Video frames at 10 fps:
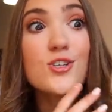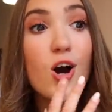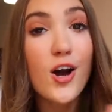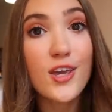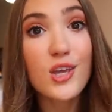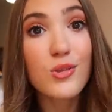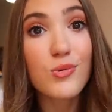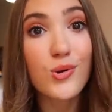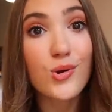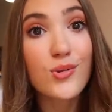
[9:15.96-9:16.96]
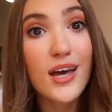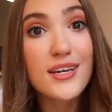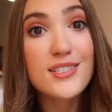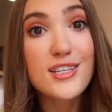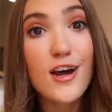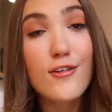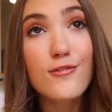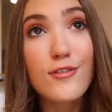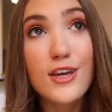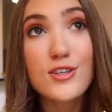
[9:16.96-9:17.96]
talking through that
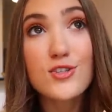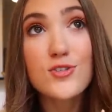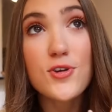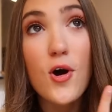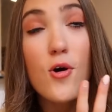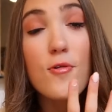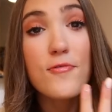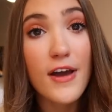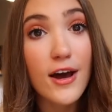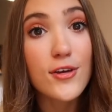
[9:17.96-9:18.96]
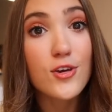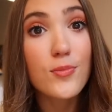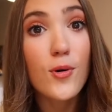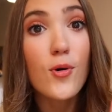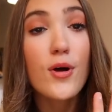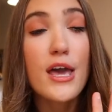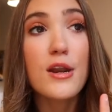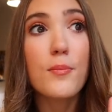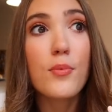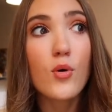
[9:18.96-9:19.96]
stuff is so valuable
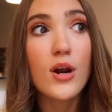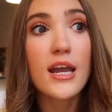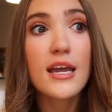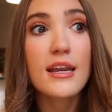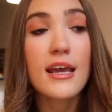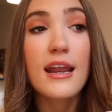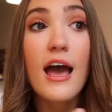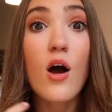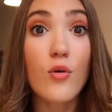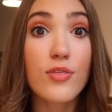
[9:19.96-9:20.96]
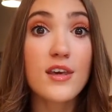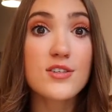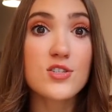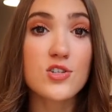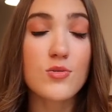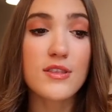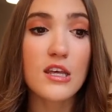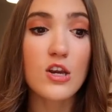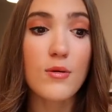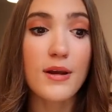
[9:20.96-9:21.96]
and important and healthy to do
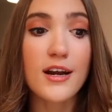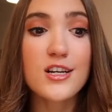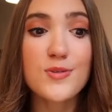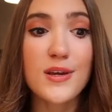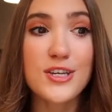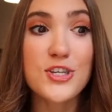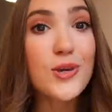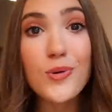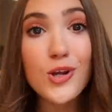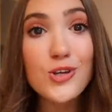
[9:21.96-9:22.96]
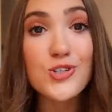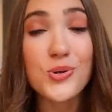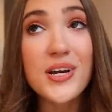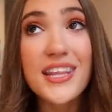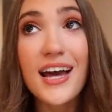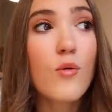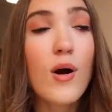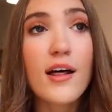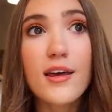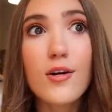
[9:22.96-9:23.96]
within your marriage because you want to enjoy that.
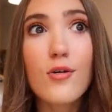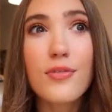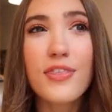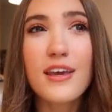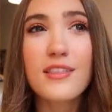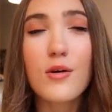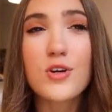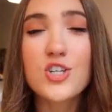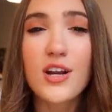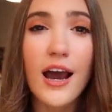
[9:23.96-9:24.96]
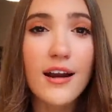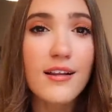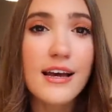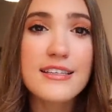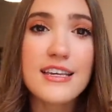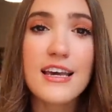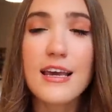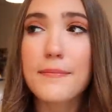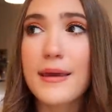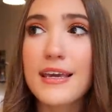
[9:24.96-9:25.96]
While I don't think that we should idolize it
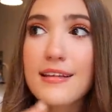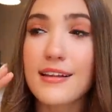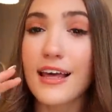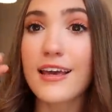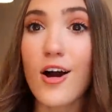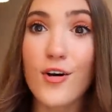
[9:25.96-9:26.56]
and make it like